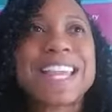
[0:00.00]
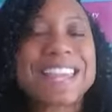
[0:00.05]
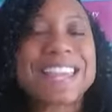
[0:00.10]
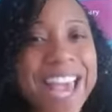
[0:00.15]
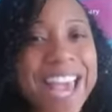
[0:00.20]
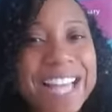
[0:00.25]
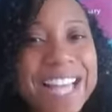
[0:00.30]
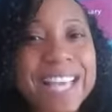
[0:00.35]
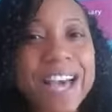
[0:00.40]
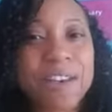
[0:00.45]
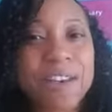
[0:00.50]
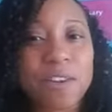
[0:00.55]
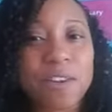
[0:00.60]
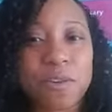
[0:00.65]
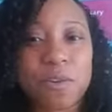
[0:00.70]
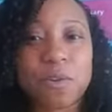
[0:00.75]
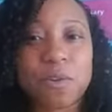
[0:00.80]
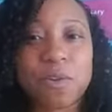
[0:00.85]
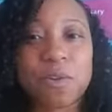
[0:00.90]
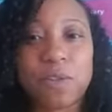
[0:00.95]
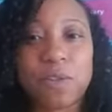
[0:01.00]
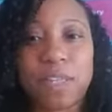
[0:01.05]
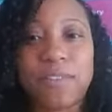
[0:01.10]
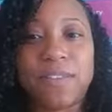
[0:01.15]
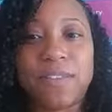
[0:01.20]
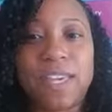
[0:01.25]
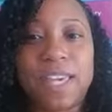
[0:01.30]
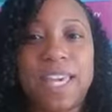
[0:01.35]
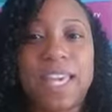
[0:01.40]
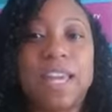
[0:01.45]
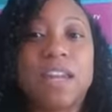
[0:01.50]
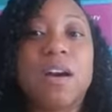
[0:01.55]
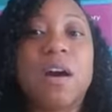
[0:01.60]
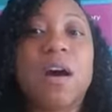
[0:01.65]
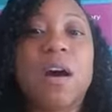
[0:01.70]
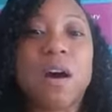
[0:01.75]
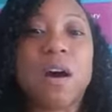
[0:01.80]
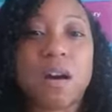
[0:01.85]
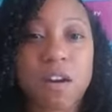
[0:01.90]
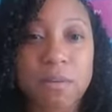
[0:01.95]
that's how you know you're living in
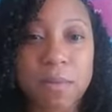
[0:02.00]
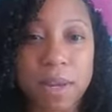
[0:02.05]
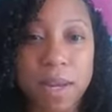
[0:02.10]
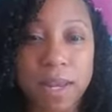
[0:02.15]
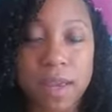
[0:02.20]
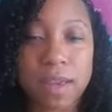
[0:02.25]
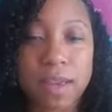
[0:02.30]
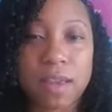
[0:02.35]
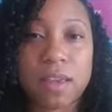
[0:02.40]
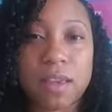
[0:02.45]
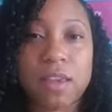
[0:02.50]
harmony.